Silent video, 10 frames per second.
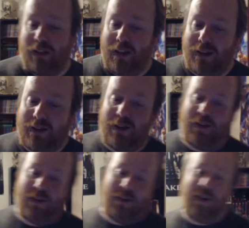considering
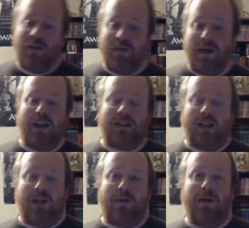they're telepaths and
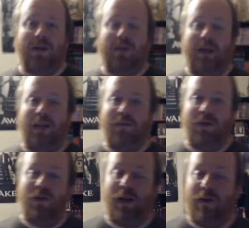they probably could make him do
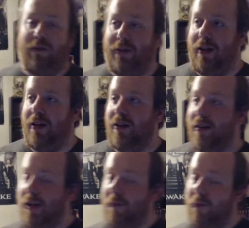whatever
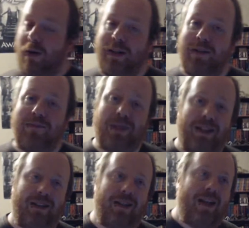they wanted,
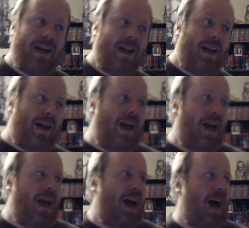but
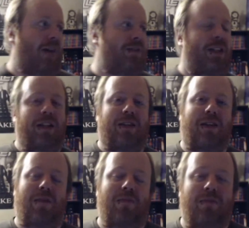I've seen that
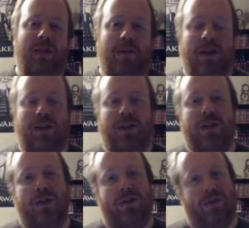their manipulation
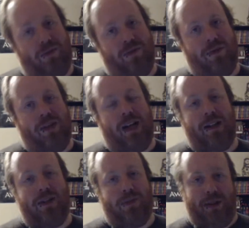
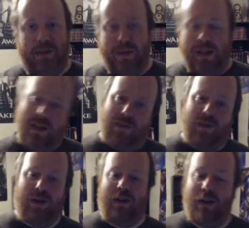tactics work a little bit
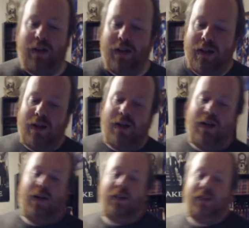different.
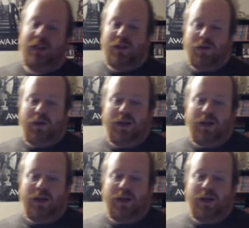So,